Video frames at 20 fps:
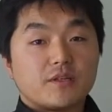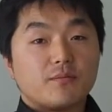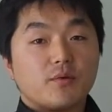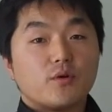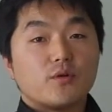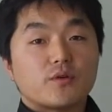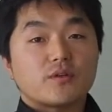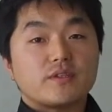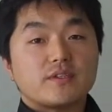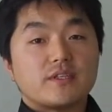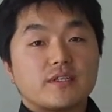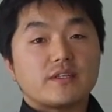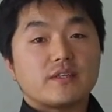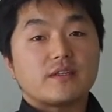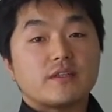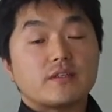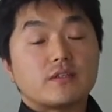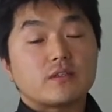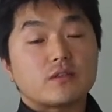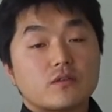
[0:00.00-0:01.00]
in the Balkans
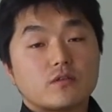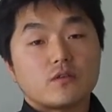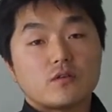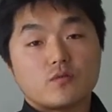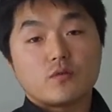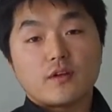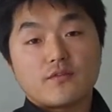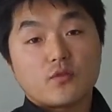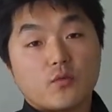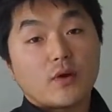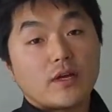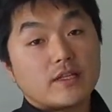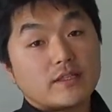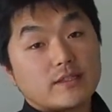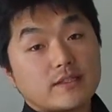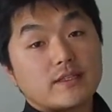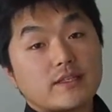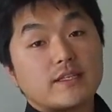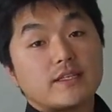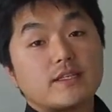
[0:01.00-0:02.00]
either, so we'll have to wait
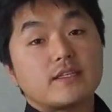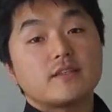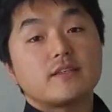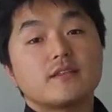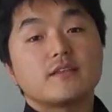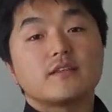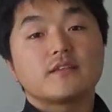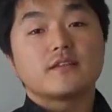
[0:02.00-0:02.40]
and see.